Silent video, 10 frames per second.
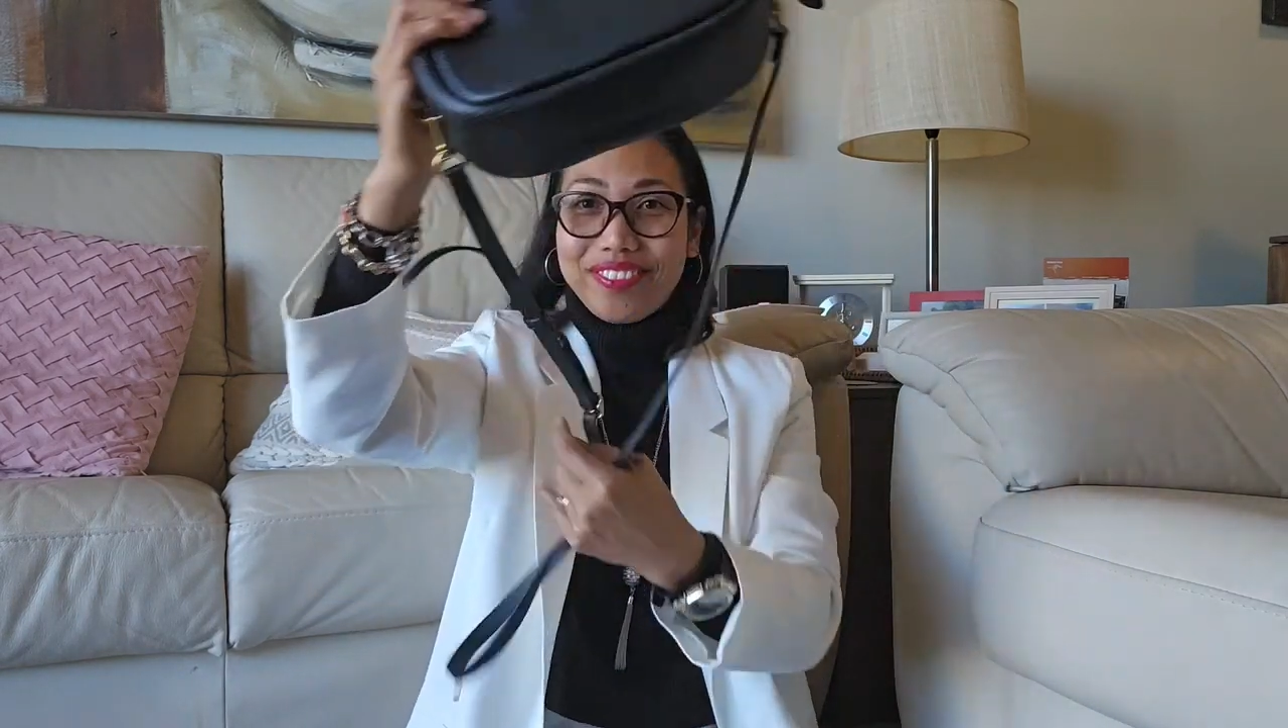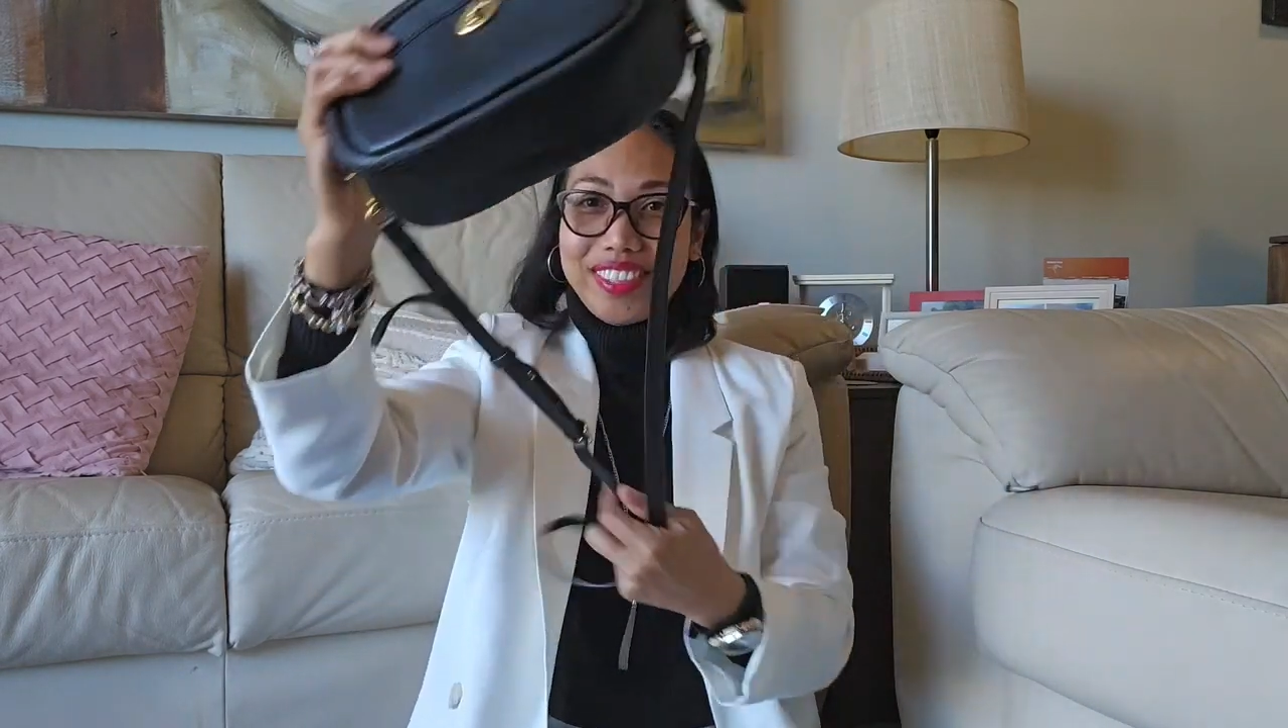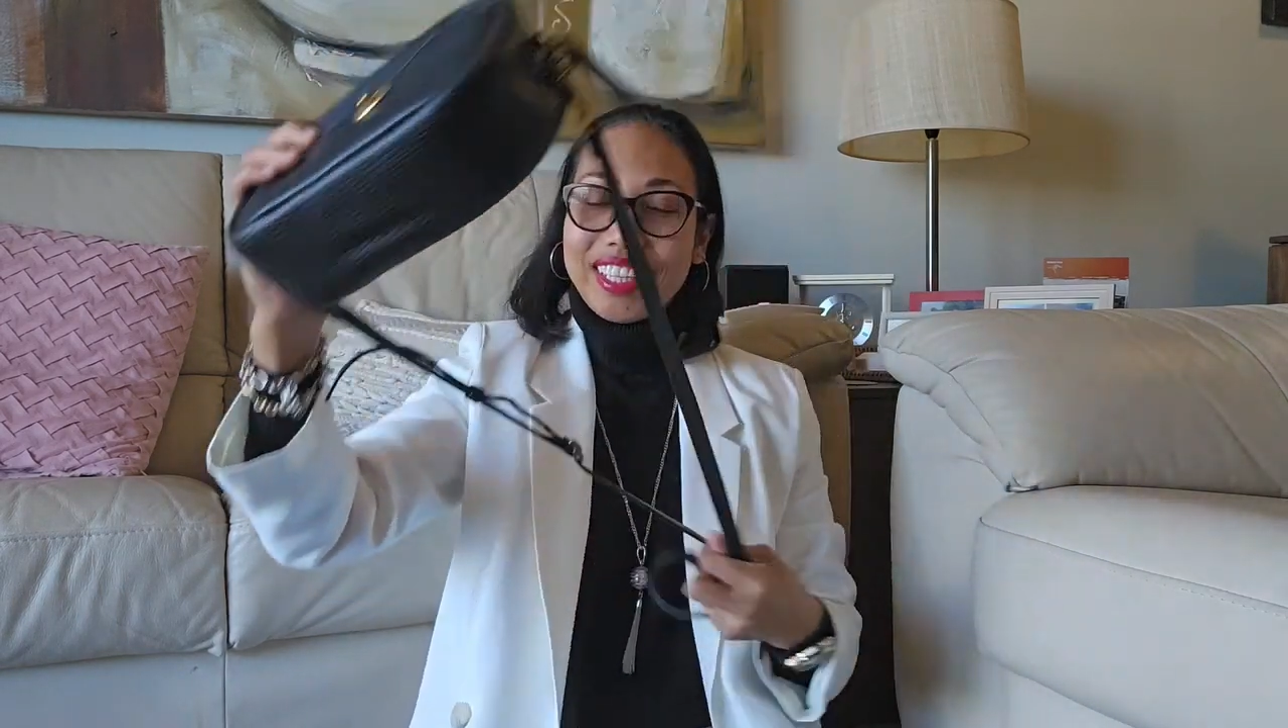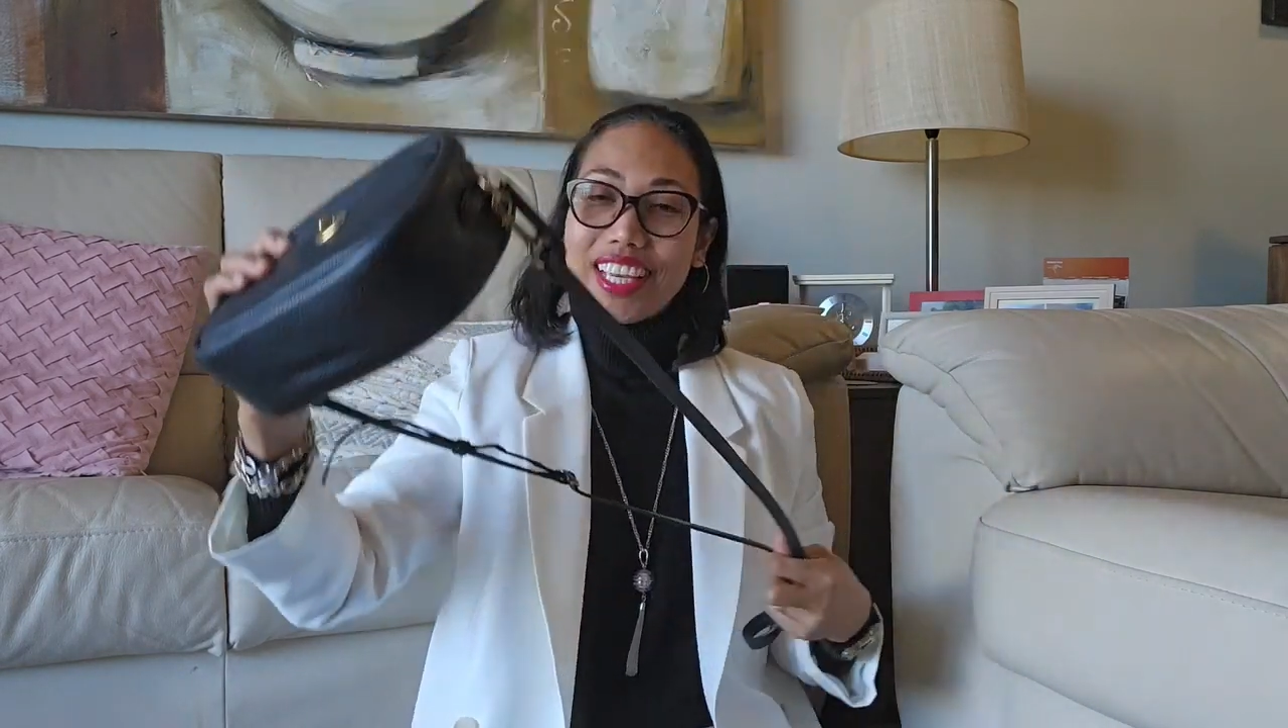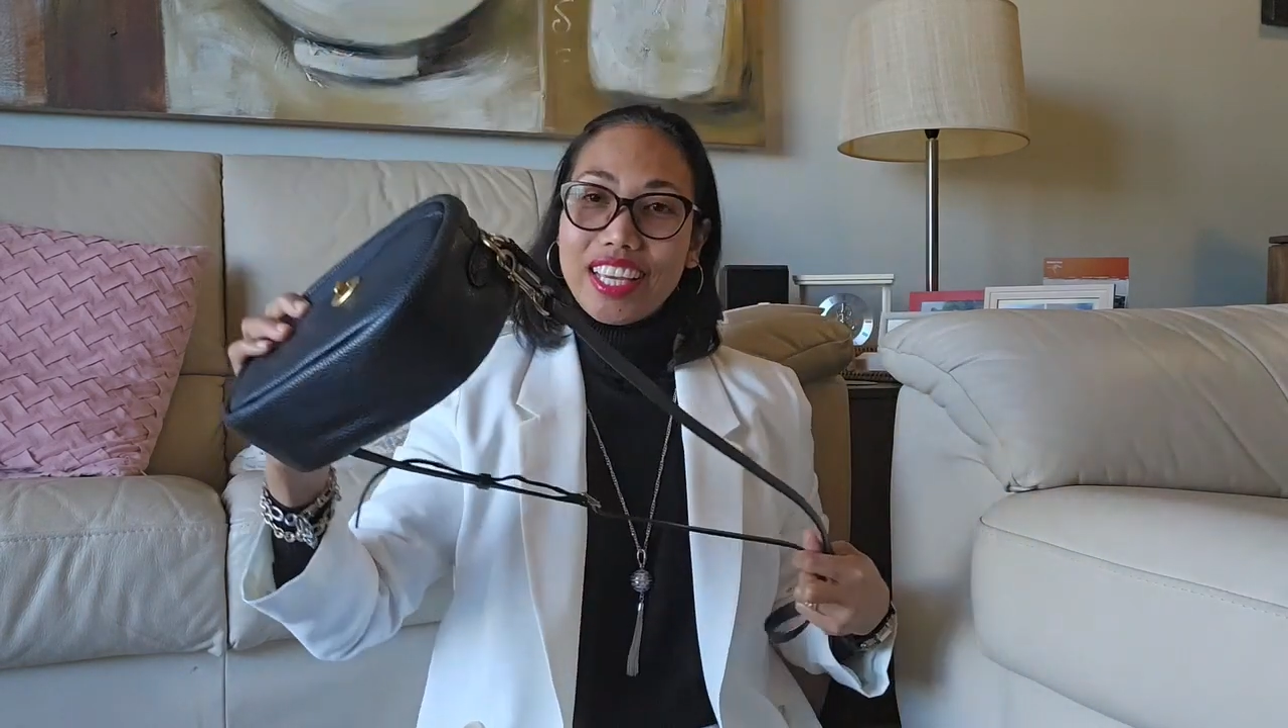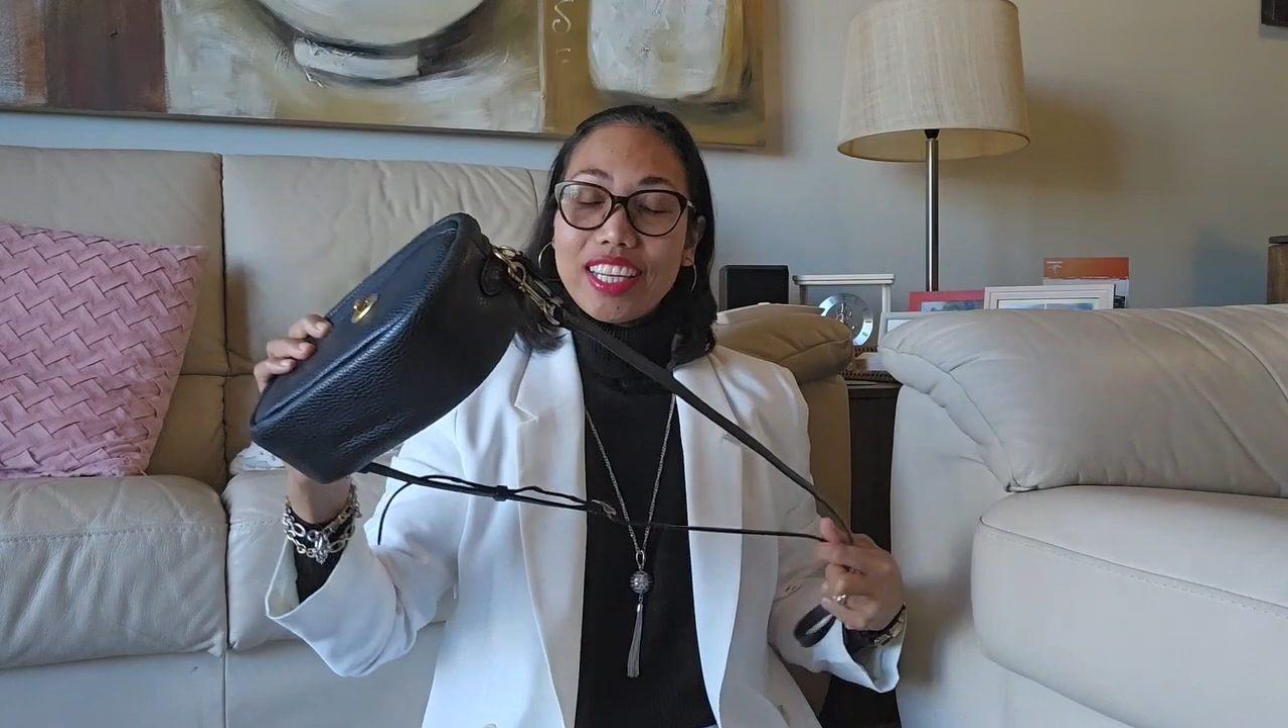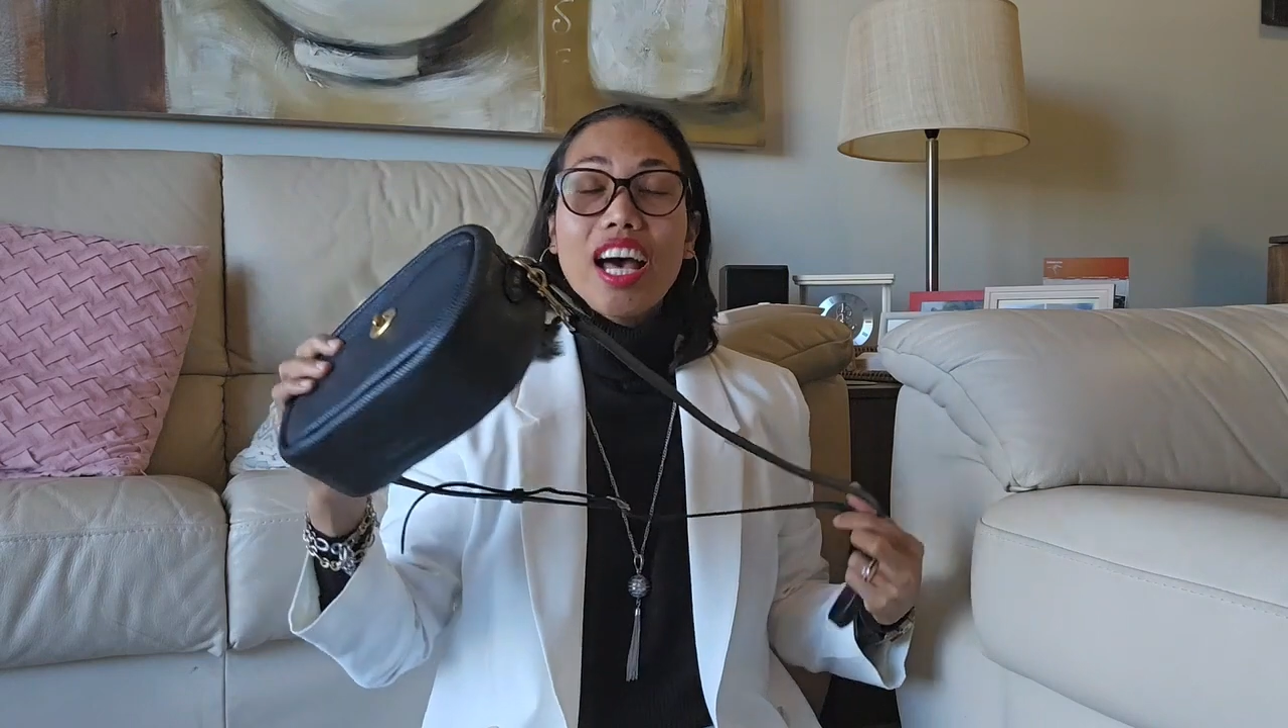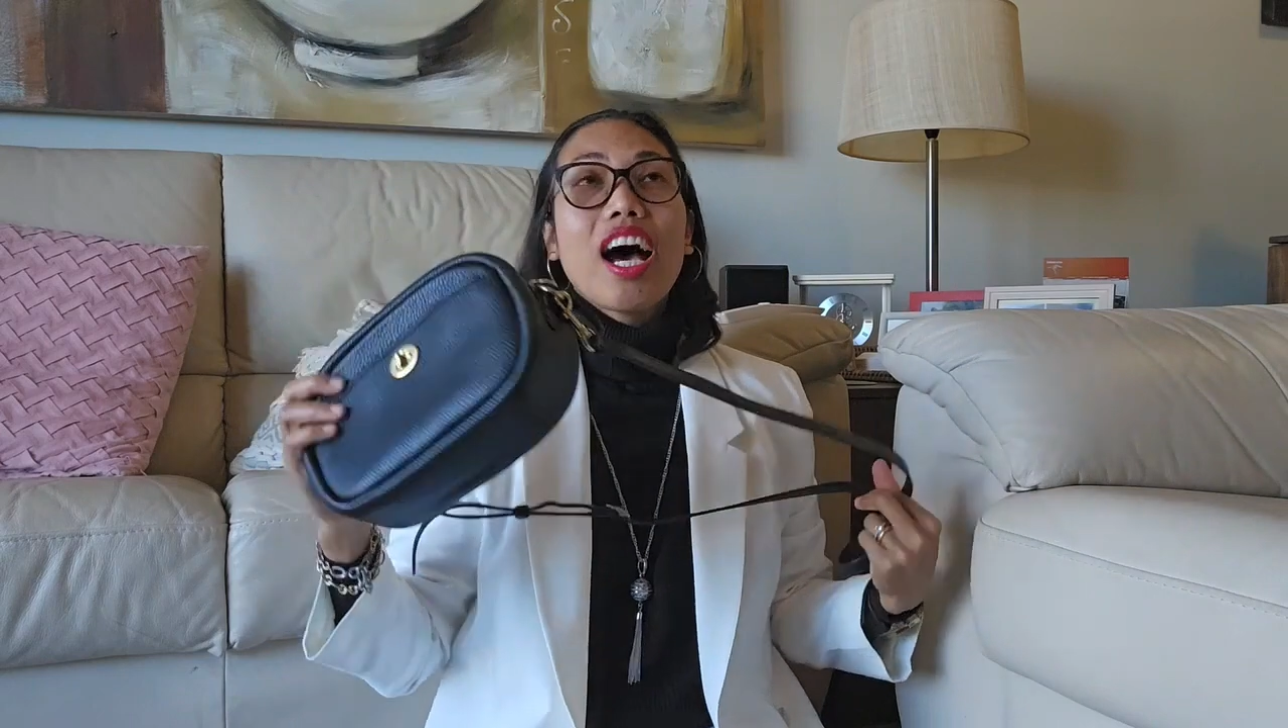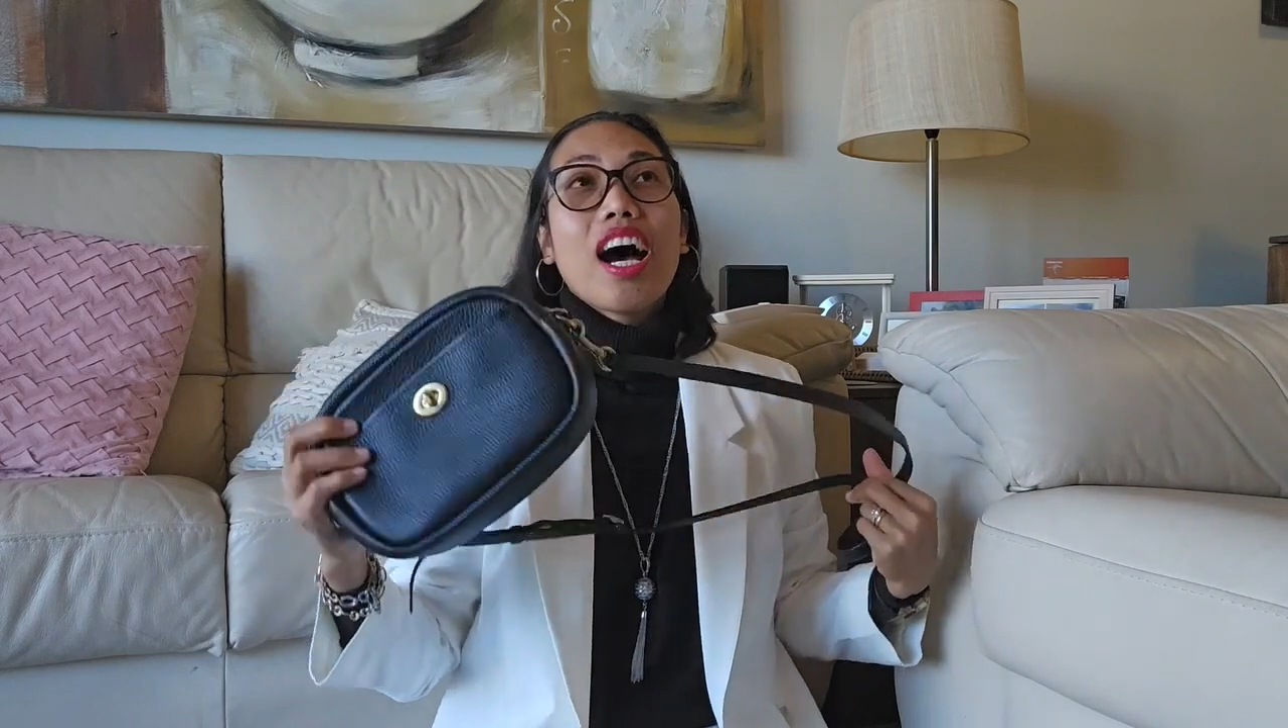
again,